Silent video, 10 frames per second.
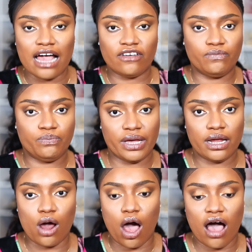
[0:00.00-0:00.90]
I've
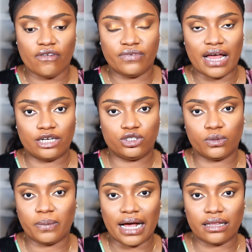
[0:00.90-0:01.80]
been off
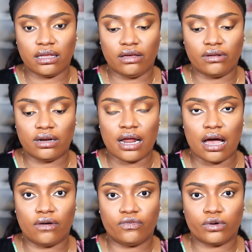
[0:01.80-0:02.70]
naturopathy
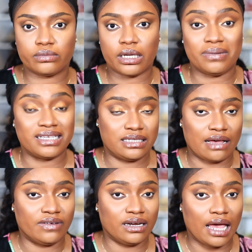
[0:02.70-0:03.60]
now for maybe
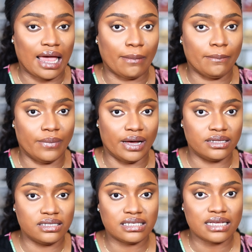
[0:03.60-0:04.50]
7, 8
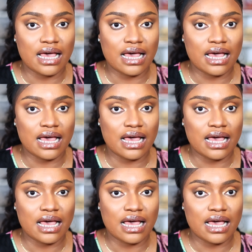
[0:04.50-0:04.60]
months.